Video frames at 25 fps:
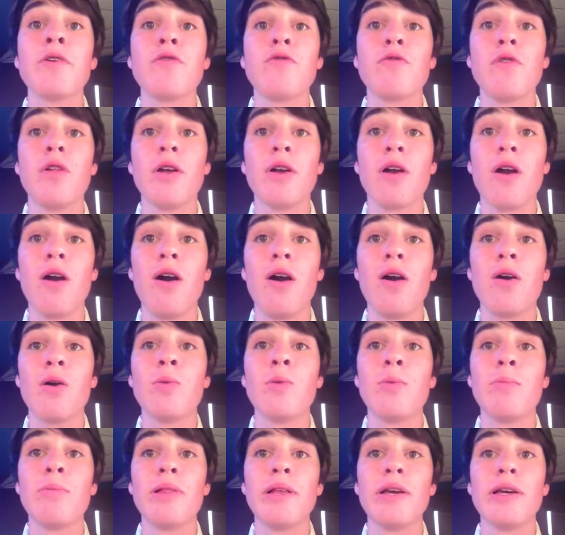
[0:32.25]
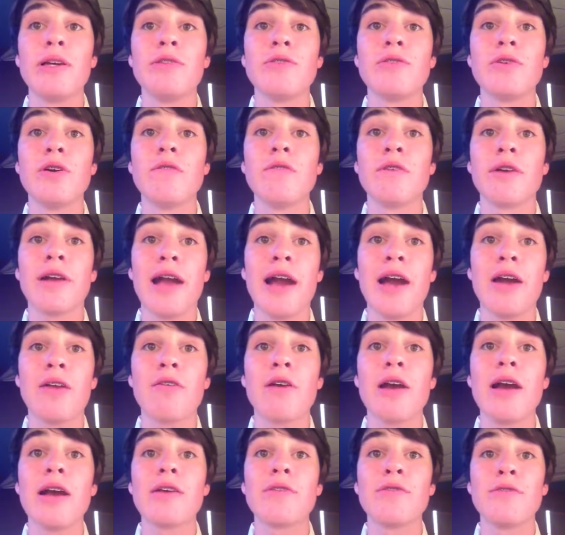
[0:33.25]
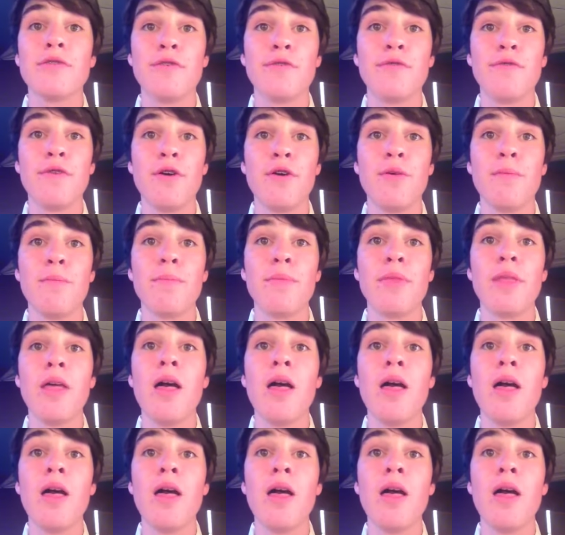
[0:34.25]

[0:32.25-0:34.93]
drawing aquaplanes over cataracts of foam.